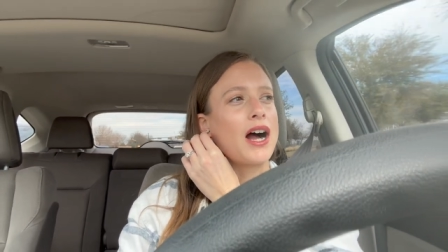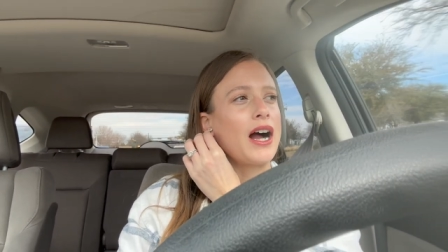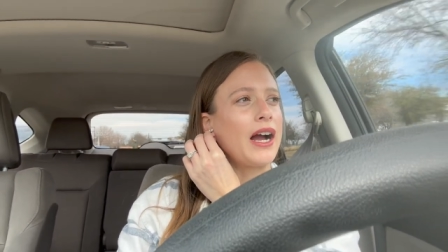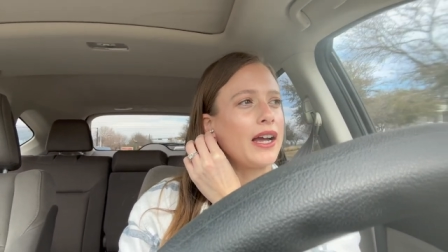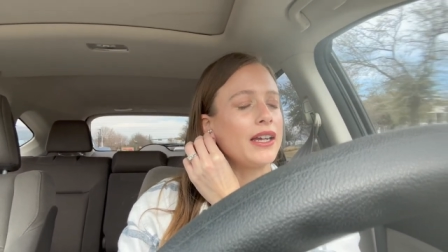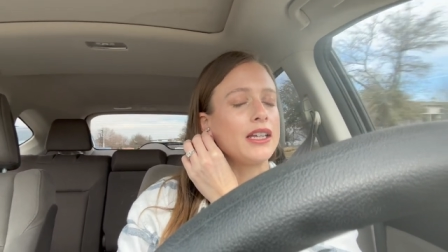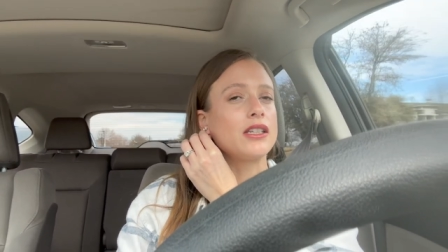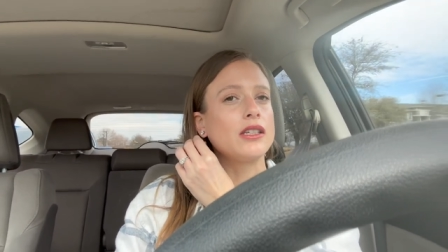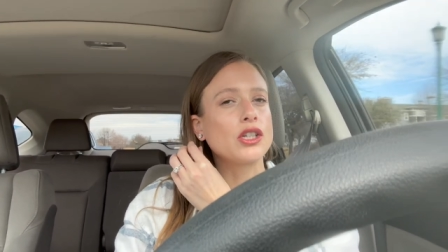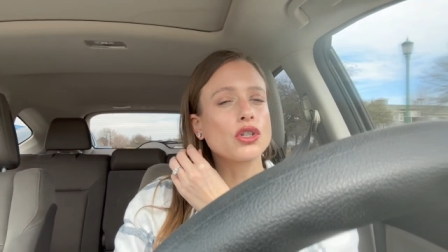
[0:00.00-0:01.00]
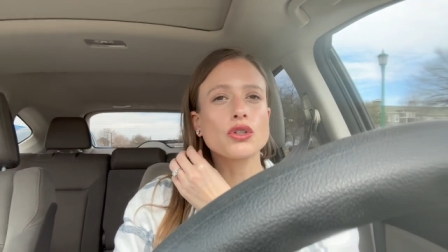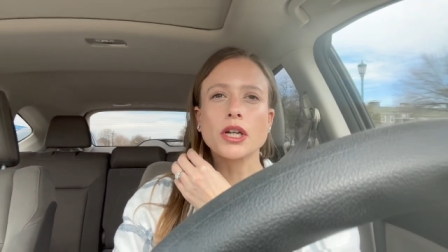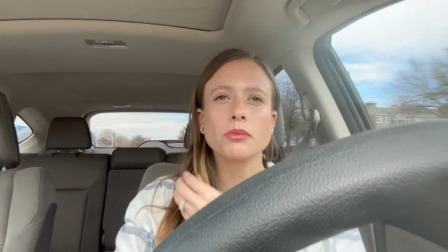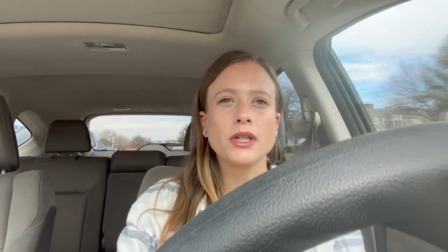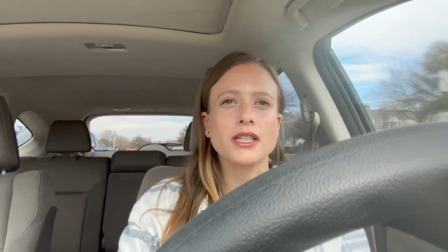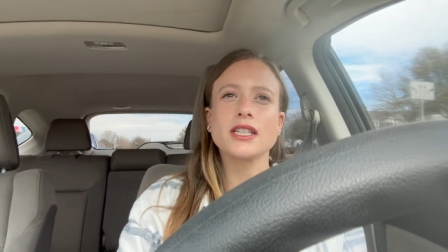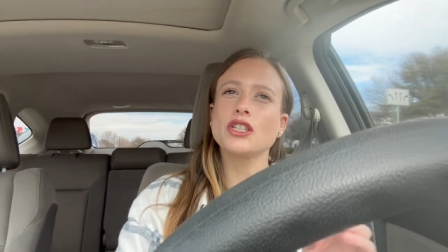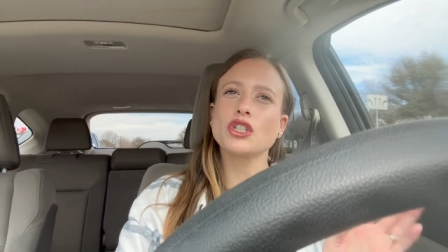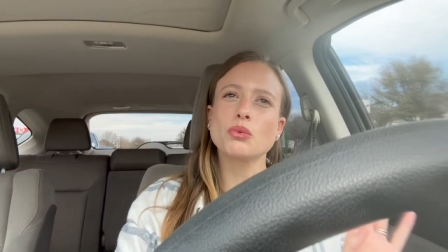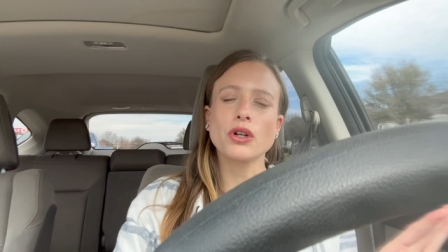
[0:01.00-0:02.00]
I it, it just drives me nuts.
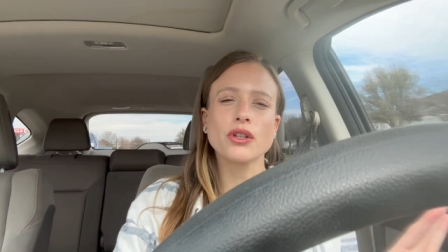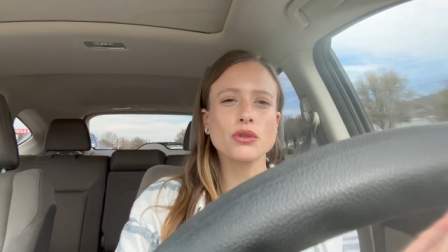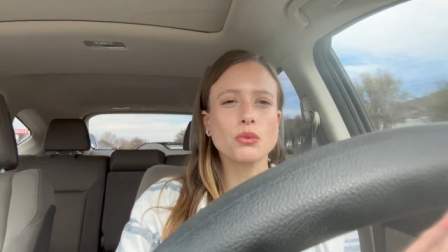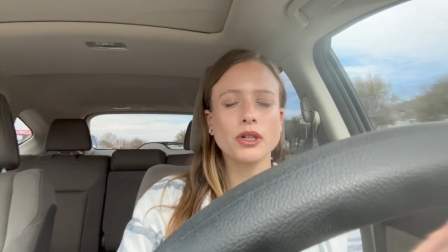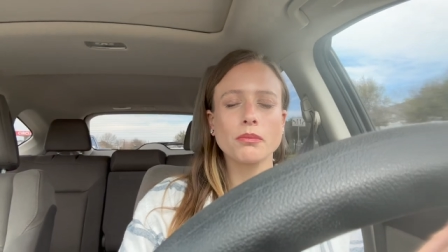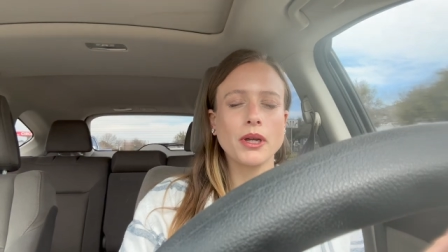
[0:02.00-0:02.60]
It's just one of those weird